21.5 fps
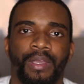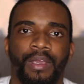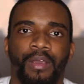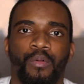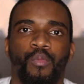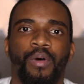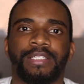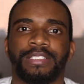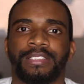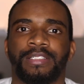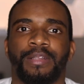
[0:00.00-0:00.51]

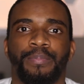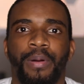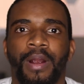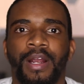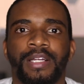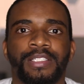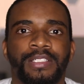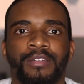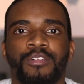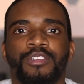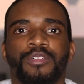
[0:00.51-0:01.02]
And once the
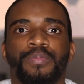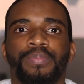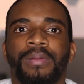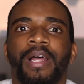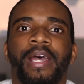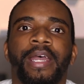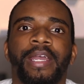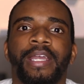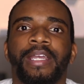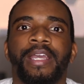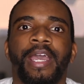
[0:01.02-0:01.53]
person who's
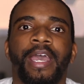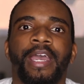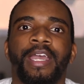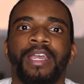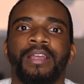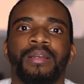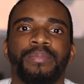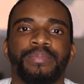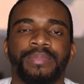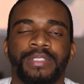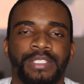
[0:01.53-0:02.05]
playing
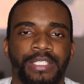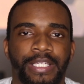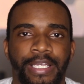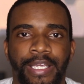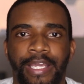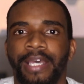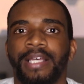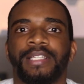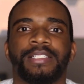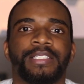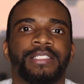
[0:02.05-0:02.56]
games
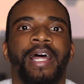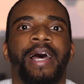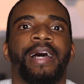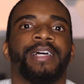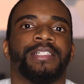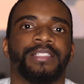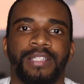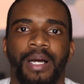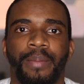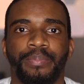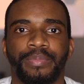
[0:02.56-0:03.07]
gets
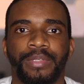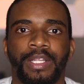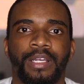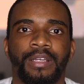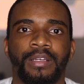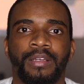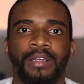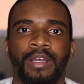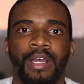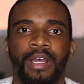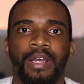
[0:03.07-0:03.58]
that
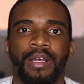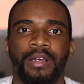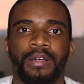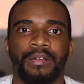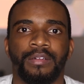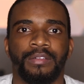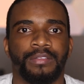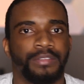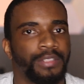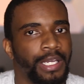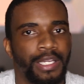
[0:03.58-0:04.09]
something,
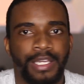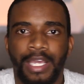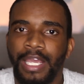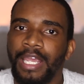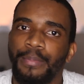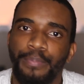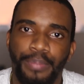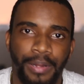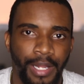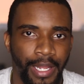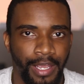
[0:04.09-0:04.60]
they
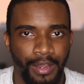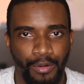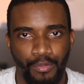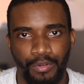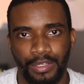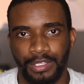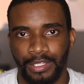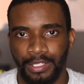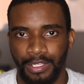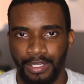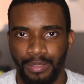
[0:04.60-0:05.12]
keep playing
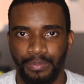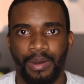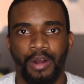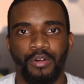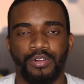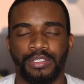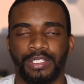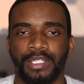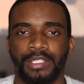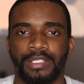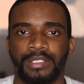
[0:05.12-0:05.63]
with the
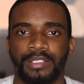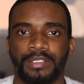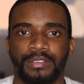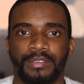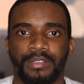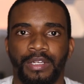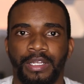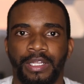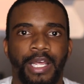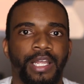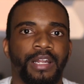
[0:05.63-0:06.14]
emotions
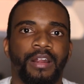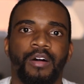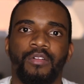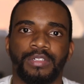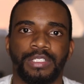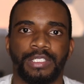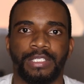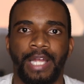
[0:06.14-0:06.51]
and they don't